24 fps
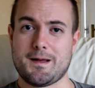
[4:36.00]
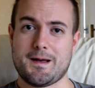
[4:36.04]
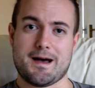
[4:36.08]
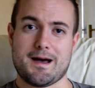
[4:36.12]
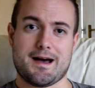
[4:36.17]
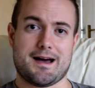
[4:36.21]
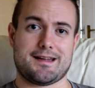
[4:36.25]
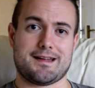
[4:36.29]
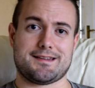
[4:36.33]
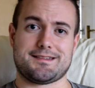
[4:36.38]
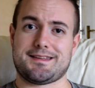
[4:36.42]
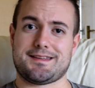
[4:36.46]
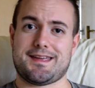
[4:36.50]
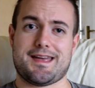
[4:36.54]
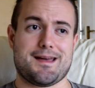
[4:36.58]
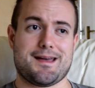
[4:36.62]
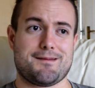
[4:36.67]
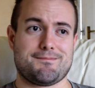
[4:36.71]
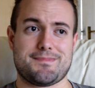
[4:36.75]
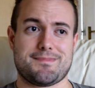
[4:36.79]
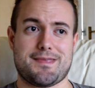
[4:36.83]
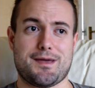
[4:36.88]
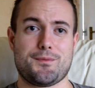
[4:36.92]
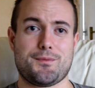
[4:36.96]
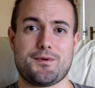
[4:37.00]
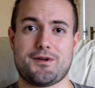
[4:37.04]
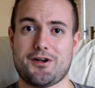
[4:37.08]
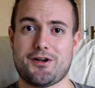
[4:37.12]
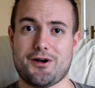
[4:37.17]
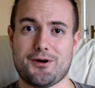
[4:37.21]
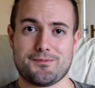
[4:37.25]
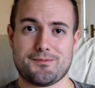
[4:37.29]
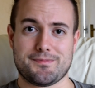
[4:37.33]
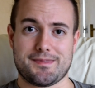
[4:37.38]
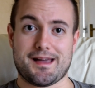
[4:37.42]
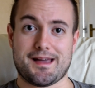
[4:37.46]
And yeah, there we
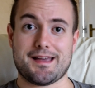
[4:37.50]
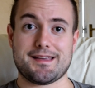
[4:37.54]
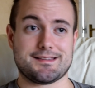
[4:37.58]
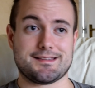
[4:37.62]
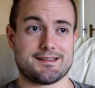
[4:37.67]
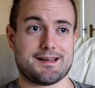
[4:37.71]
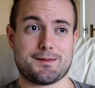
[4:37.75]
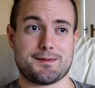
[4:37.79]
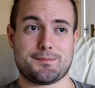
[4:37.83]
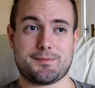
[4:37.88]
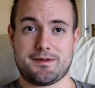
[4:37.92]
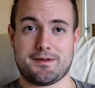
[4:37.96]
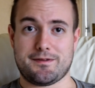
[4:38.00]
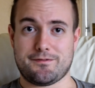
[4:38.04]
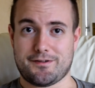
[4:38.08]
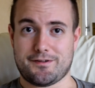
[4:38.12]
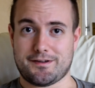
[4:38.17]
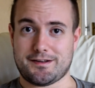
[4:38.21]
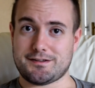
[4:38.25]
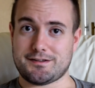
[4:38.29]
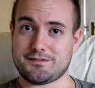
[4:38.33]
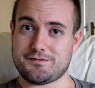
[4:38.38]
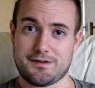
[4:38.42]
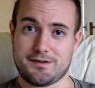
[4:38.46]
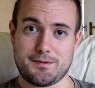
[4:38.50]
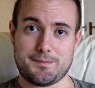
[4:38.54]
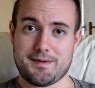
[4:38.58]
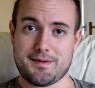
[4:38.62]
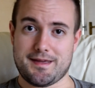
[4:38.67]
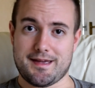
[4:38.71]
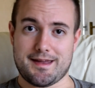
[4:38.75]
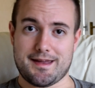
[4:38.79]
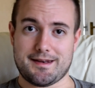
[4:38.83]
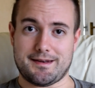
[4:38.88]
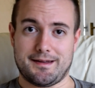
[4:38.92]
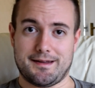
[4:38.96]
go. That is IPVanish
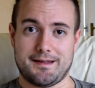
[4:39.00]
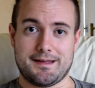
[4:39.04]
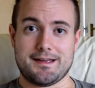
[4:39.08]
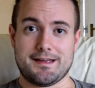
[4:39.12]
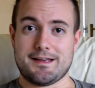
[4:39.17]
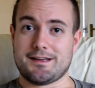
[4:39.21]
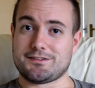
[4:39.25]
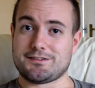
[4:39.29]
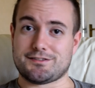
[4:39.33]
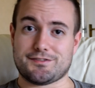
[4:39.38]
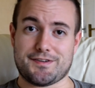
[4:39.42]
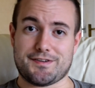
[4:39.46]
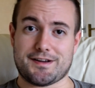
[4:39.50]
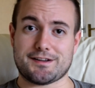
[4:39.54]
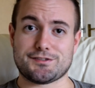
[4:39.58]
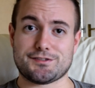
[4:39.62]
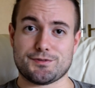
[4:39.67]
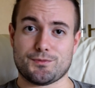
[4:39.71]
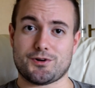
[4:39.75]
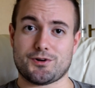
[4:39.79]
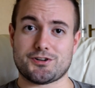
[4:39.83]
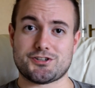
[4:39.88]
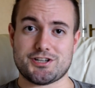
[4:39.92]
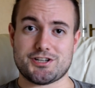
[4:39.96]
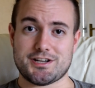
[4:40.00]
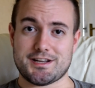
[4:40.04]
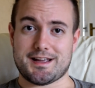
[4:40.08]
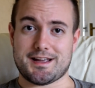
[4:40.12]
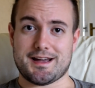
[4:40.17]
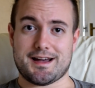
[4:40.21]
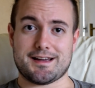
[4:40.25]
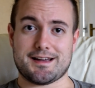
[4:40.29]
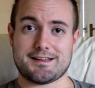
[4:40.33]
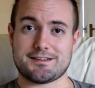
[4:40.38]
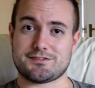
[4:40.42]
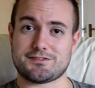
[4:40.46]
VPN. So thanks for watching,
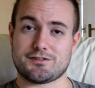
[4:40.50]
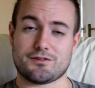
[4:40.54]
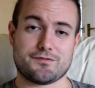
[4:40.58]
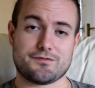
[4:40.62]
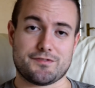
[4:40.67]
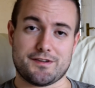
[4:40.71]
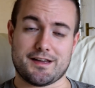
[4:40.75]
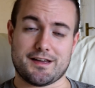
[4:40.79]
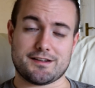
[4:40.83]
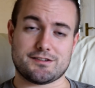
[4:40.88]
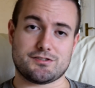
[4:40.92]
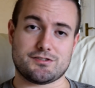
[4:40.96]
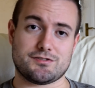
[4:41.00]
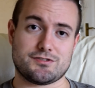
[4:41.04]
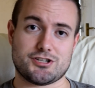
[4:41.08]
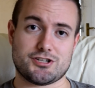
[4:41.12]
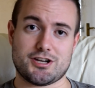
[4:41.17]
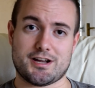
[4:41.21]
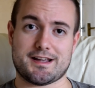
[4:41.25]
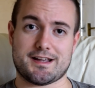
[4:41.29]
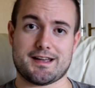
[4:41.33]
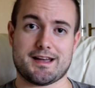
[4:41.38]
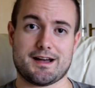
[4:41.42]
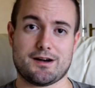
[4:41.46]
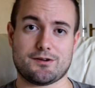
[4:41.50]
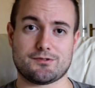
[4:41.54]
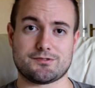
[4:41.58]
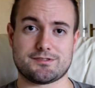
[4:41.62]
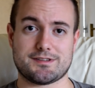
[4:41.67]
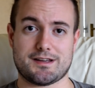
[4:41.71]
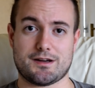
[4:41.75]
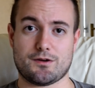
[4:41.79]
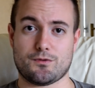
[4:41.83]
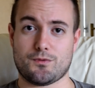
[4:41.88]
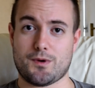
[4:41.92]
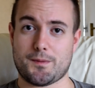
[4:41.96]
guys. Don't forget to check out
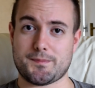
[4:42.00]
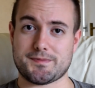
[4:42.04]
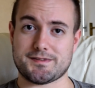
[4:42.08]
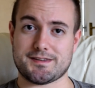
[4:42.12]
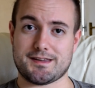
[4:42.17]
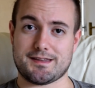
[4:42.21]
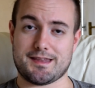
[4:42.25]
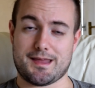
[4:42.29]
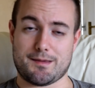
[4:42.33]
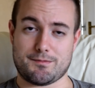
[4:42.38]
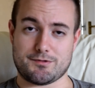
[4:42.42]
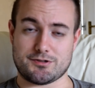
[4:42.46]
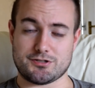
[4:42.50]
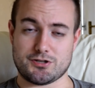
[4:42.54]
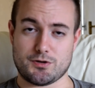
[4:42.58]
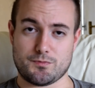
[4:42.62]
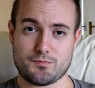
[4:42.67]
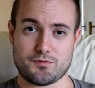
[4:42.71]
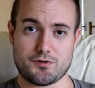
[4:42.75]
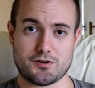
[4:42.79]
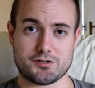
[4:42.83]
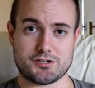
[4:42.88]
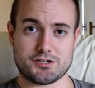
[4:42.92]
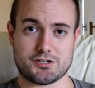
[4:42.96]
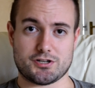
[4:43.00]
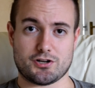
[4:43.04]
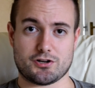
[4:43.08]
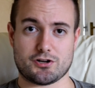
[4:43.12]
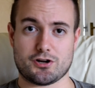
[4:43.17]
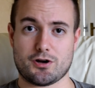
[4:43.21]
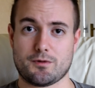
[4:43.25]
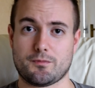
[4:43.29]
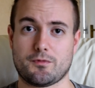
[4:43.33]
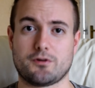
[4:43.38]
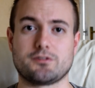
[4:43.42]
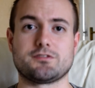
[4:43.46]
our website,
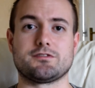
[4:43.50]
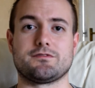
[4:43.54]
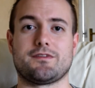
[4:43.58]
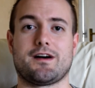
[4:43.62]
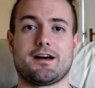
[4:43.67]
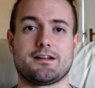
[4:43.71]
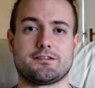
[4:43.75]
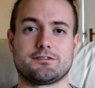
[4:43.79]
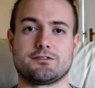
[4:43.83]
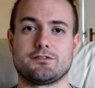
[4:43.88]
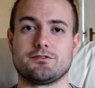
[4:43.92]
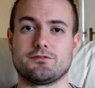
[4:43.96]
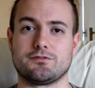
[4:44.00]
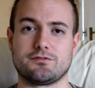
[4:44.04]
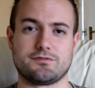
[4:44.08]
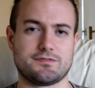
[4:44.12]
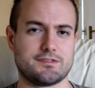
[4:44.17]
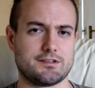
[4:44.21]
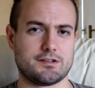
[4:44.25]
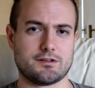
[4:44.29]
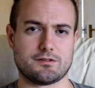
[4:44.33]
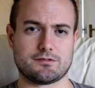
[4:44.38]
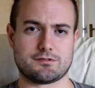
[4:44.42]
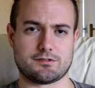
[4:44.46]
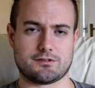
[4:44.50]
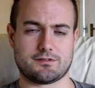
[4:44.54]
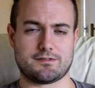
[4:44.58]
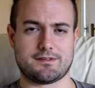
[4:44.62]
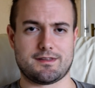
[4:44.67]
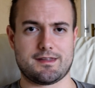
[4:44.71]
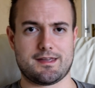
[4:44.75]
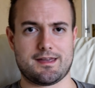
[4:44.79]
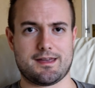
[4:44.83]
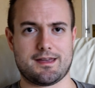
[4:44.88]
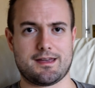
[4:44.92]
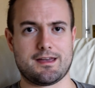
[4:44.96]
themxqproject.com. Lots of articles, videos on
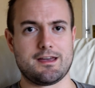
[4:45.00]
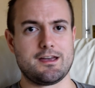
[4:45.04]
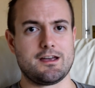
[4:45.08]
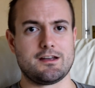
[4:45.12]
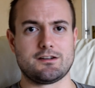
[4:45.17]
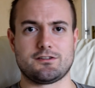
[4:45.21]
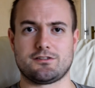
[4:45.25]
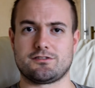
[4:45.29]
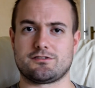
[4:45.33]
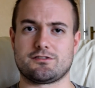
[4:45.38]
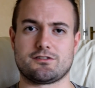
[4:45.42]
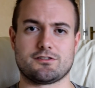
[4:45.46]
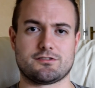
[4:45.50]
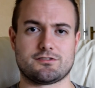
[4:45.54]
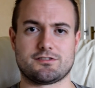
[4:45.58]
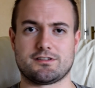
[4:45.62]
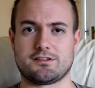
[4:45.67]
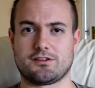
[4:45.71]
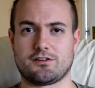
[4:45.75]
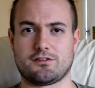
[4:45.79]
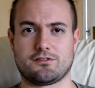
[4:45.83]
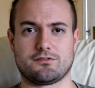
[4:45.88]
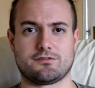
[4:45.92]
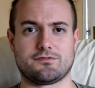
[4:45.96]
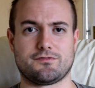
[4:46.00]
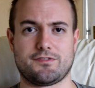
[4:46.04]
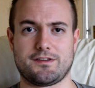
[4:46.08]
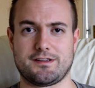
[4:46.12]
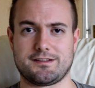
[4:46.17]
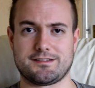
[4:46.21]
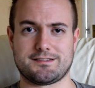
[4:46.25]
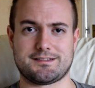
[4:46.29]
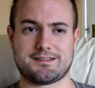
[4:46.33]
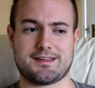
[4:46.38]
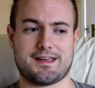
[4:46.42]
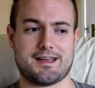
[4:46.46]
there discussing all
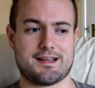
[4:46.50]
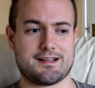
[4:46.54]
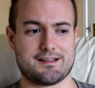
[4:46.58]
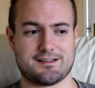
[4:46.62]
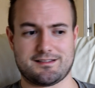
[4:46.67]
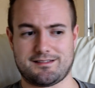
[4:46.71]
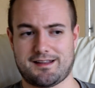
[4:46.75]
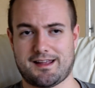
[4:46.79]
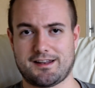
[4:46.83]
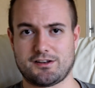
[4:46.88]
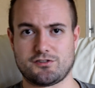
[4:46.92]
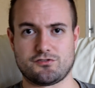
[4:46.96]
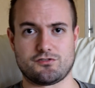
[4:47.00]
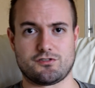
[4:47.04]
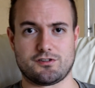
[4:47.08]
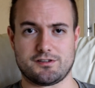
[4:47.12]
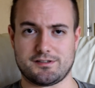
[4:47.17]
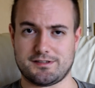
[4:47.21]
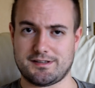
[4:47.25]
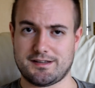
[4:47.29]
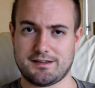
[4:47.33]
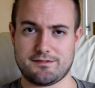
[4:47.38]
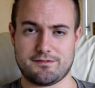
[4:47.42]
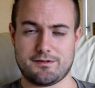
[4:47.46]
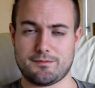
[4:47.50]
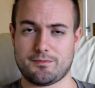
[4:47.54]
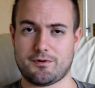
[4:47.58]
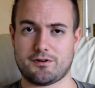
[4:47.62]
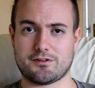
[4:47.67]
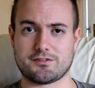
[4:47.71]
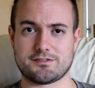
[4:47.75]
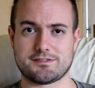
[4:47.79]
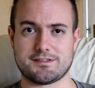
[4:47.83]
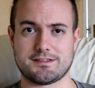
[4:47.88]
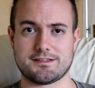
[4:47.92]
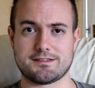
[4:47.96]
things tech and Android TV
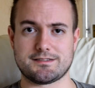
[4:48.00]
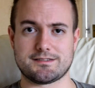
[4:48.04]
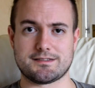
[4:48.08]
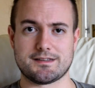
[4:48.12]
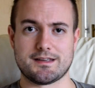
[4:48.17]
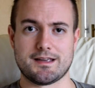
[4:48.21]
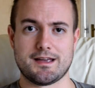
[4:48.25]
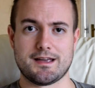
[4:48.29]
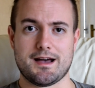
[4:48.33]
boxes.